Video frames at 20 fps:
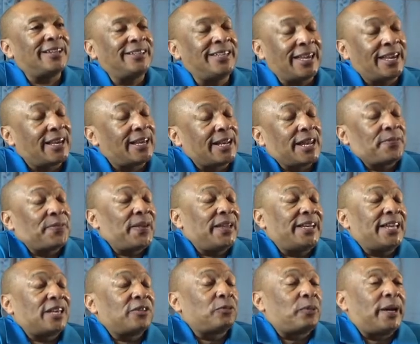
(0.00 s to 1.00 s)
Yeah, and I
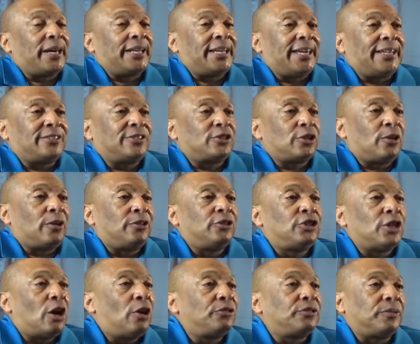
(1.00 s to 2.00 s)
think that's why that Sir
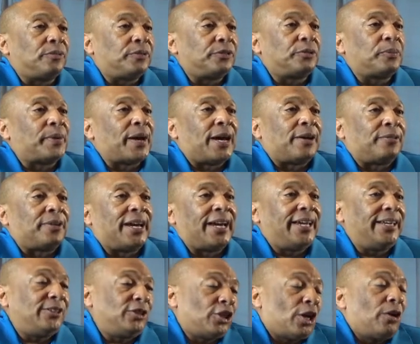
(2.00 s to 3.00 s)
Joseph was about,
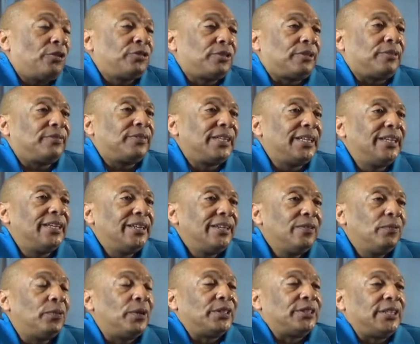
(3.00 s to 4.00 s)
right? Joseph
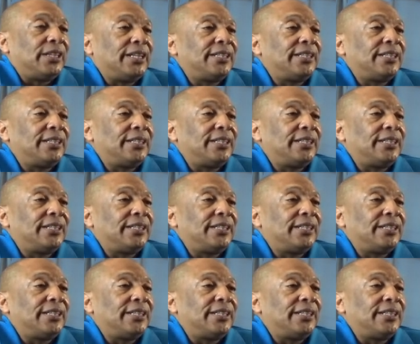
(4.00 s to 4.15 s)
was an